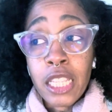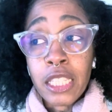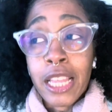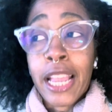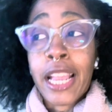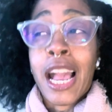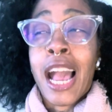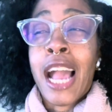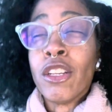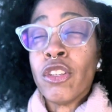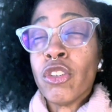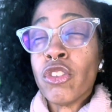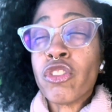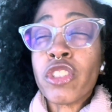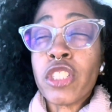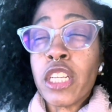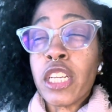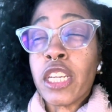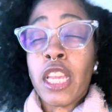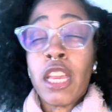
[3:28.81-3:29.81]
like I
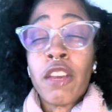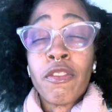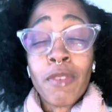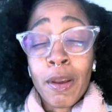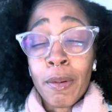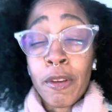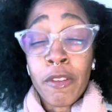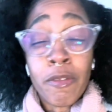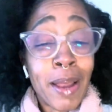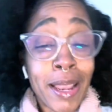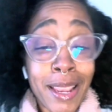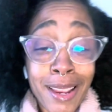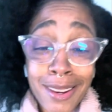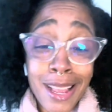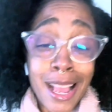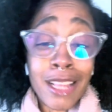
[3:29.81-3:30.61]
usually, if my hair,